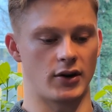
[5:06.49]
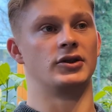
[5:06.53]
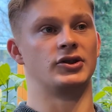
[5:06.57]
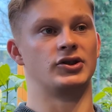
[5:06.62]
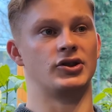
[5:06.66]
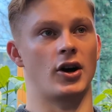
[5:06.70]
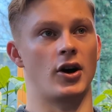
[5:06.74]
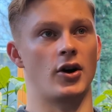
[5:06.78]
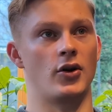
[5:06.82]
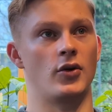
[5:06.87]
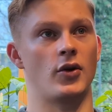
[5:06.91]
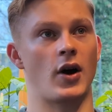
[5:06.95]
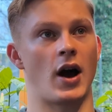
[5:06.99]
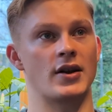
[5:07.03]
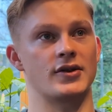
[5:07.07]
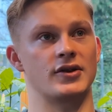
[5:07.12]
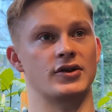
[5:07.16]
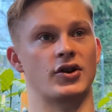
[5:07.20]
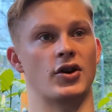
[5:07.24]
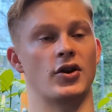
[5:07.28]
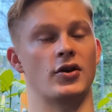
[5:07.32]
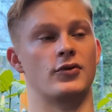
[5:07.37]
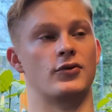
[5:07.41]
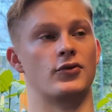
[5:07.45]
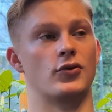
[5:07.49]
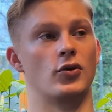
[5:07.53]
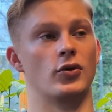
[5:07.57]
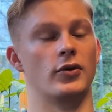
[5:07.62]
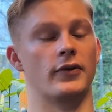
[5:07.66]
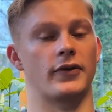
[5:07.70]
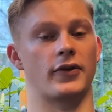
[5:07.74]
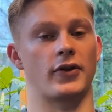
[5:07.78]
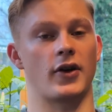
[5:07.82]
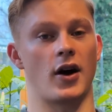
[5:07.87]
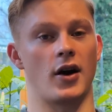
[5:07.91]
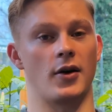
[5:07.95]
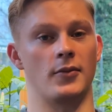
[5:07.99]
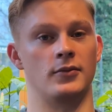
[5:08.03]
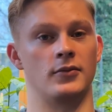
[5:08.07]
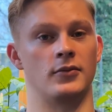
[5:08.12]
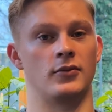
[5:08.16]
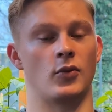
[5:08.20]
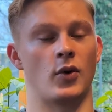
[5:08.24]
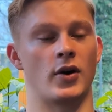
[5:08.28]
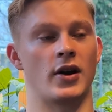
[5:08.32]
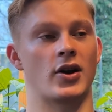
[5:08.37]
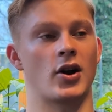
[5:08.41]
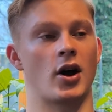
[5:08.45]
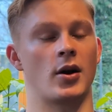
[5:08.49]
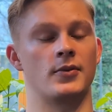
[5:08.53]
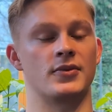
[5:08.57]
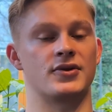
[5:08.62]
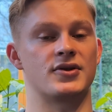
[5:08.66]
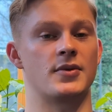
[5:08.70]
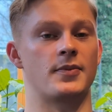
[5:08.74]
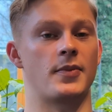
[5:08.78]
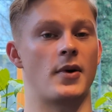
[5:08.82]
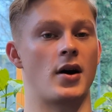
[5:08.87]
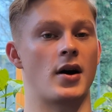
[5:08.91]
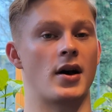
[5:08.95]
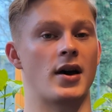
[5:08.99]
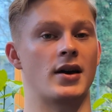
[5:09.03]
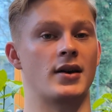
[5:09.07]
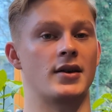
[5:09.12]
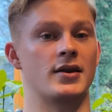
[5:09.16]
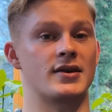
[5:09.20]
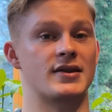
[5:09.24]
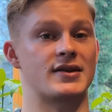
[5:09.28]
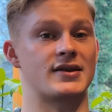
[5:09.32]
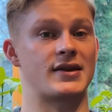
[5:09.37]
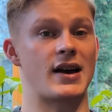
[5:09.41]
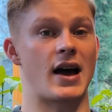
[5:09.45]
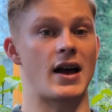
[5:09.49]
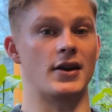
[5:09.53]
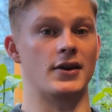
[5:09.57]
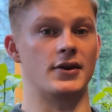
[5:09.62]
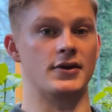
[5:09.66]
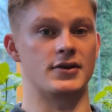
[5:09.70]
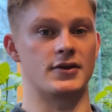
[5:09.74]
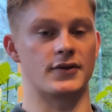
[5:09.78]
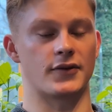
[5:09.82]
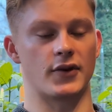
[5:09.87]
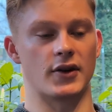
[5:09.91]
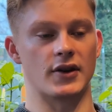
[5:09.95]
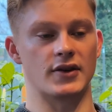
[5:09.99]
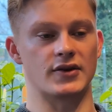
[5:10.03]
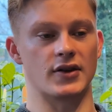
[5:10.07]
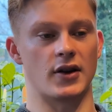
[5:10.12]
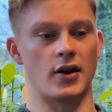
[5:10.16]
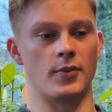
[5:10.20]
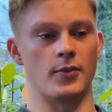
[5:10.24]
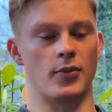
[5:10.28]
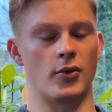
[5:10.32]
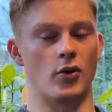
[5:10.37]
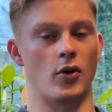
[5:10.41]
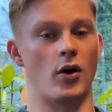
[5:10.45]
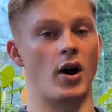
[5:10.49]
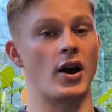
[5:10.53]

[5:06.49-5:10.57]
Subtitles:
So as a good rule of thumb, when it comes to buying salads, for example,